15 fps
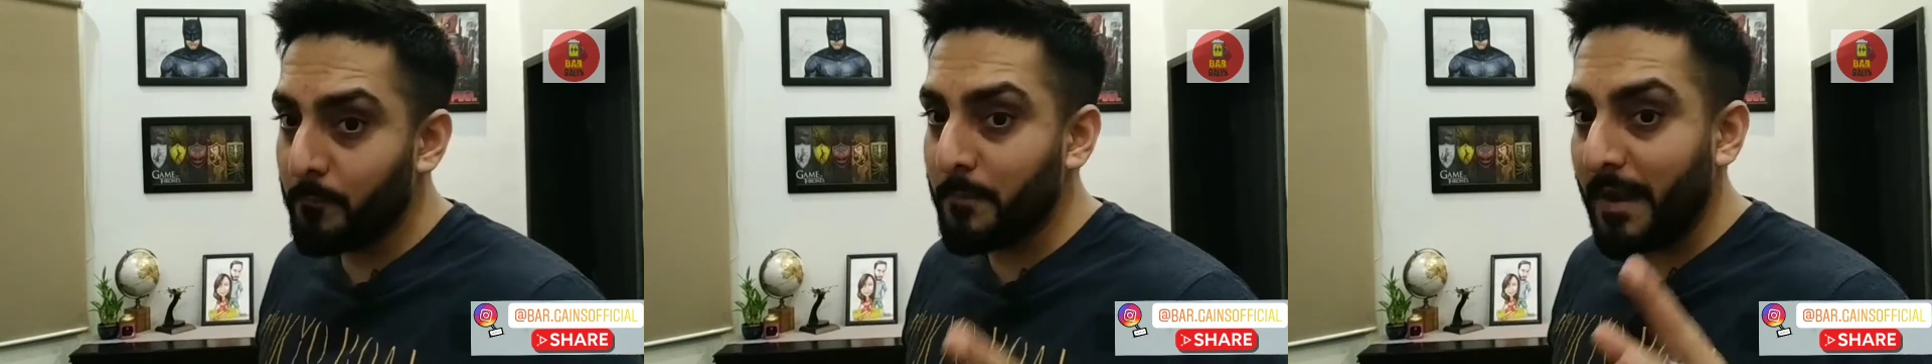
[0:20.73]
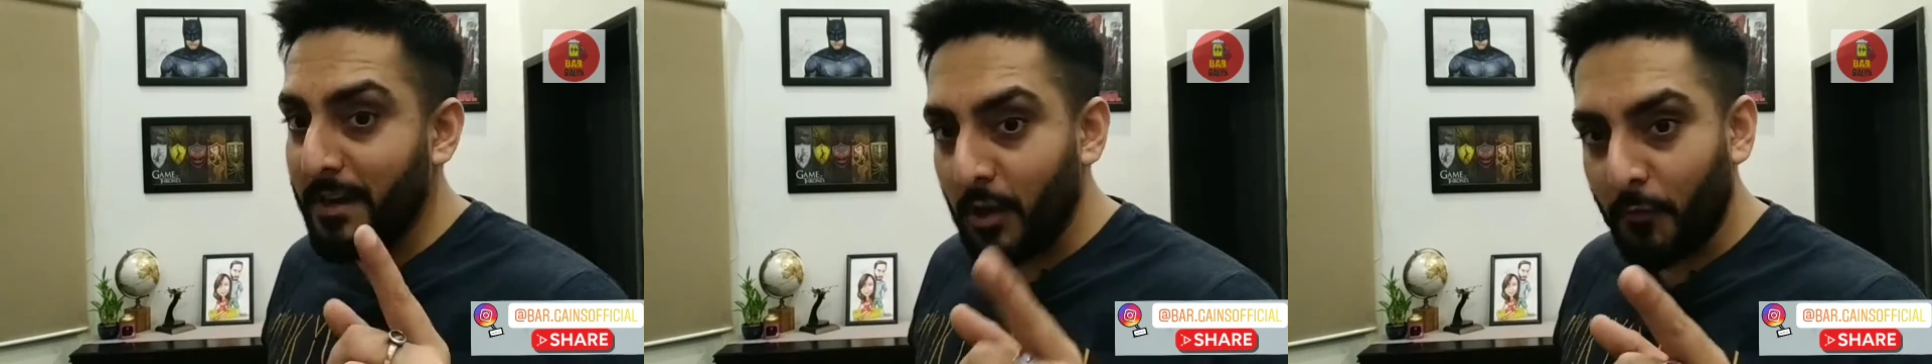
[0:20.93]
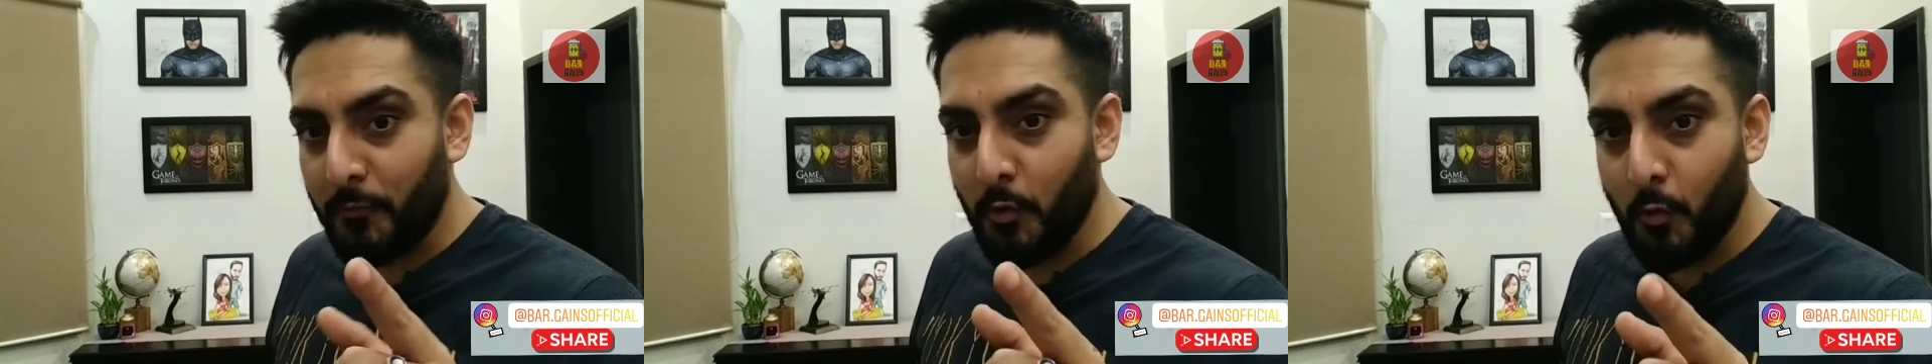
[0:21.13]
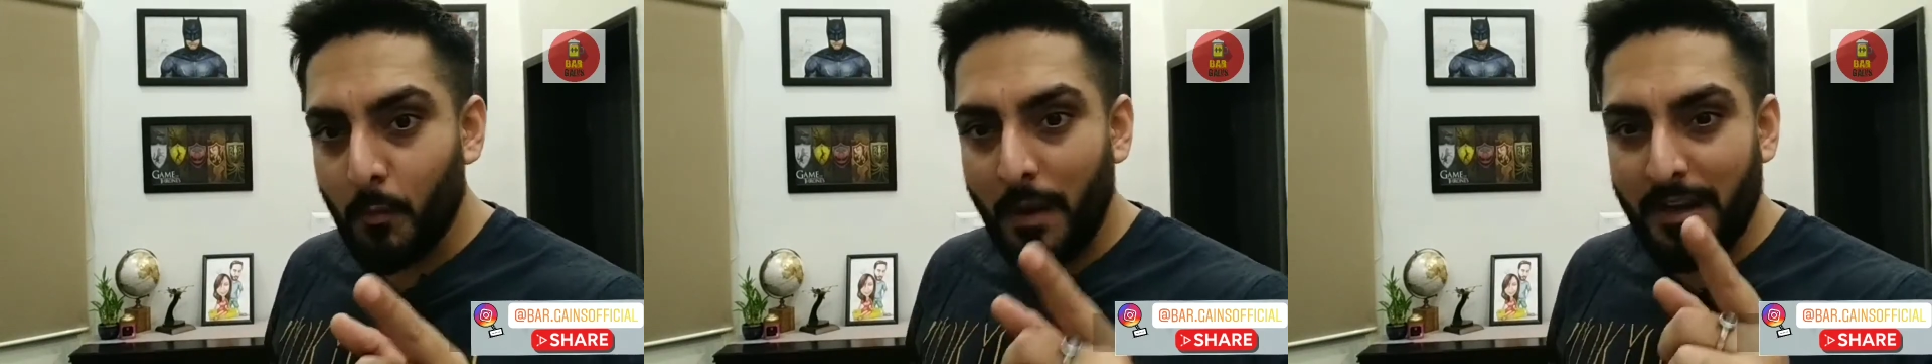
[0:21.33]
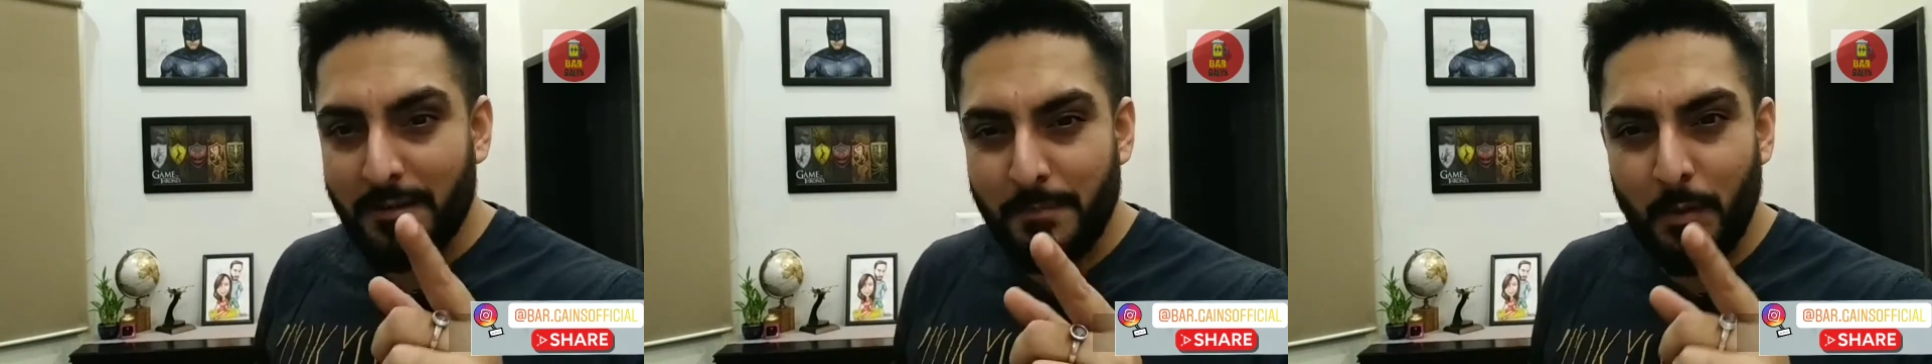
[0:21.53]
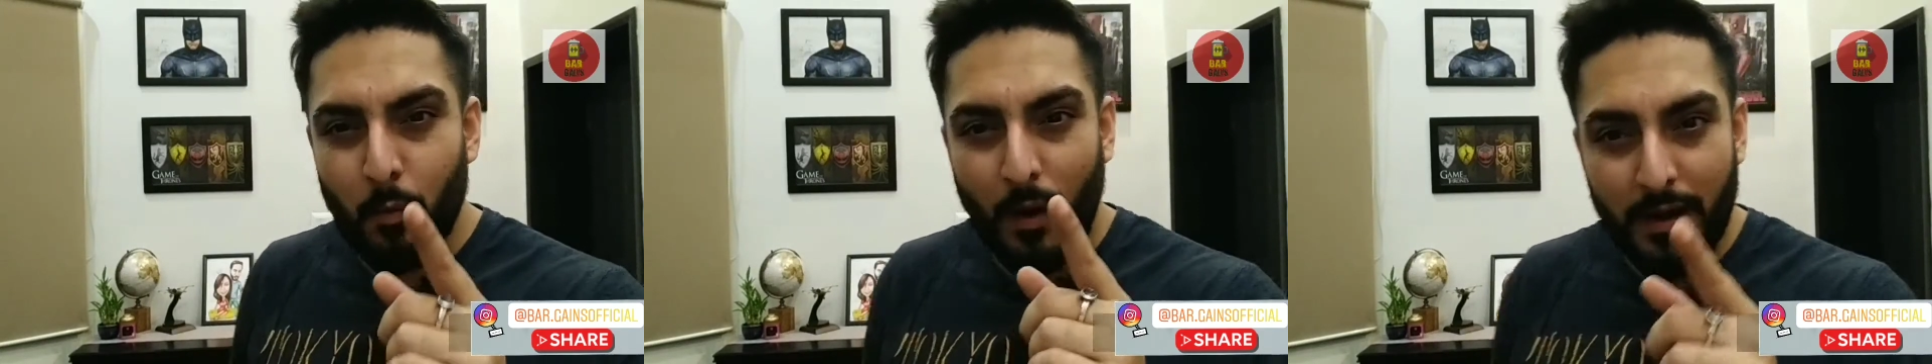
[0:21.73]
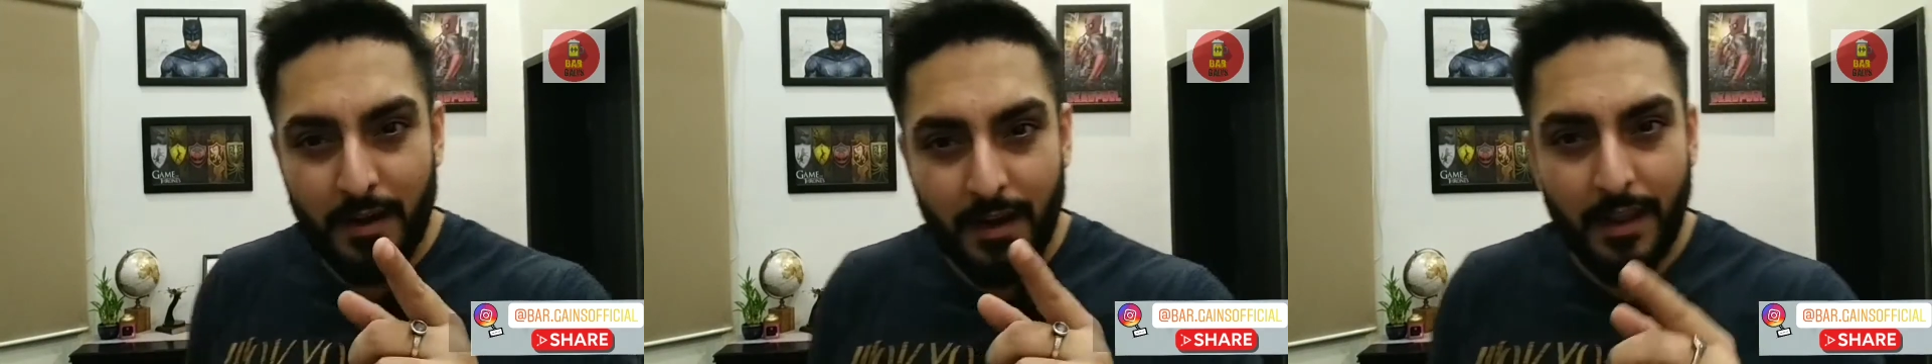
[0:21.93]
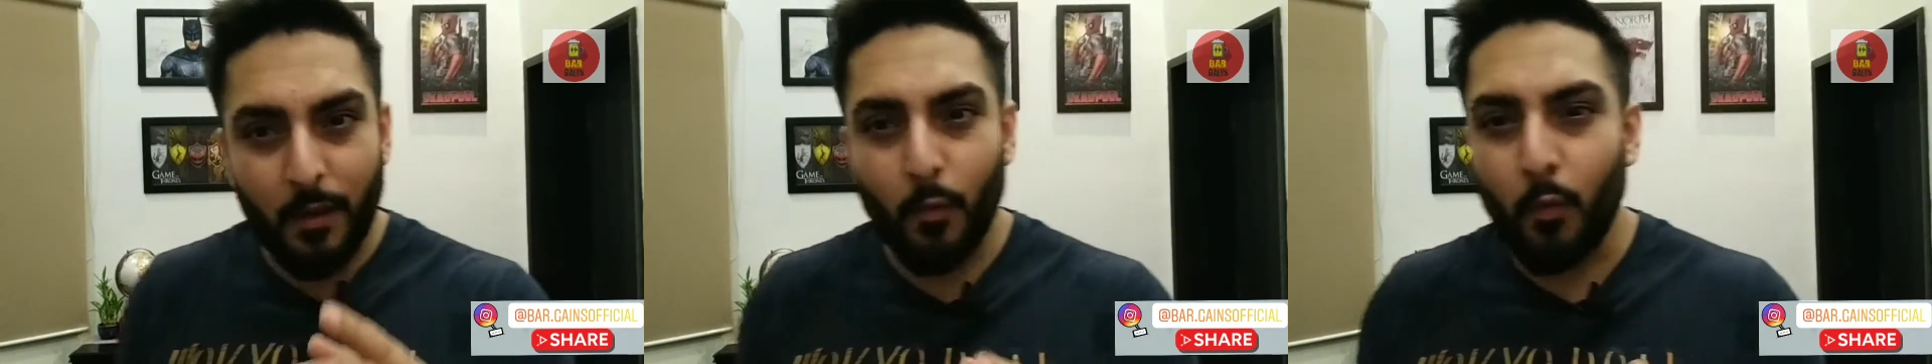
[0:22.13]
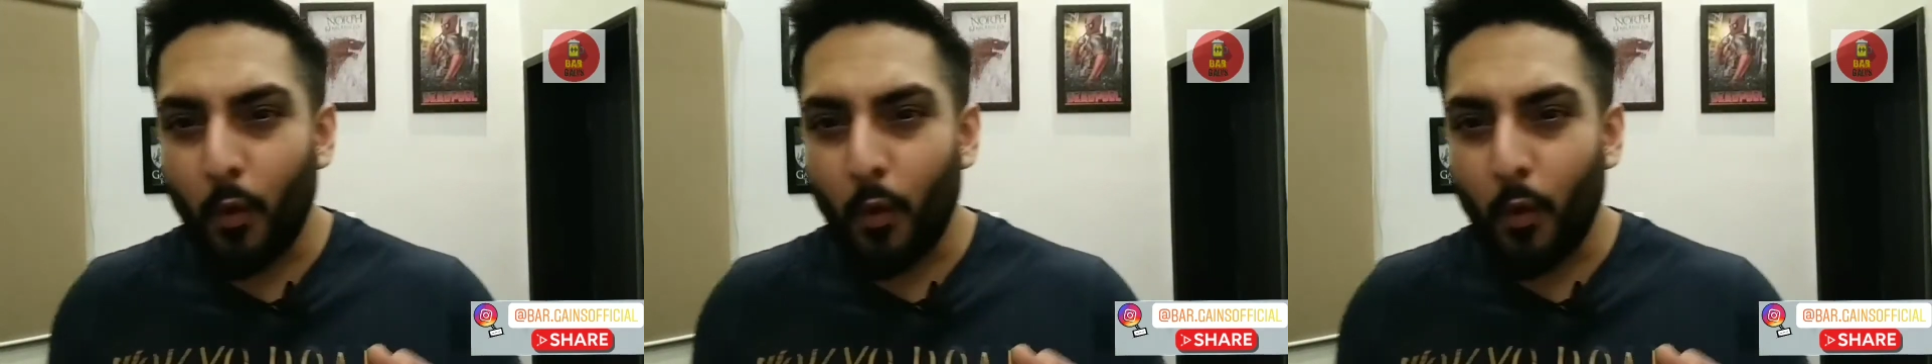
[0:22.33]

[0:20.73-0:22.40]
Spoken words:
many of you might be wondering,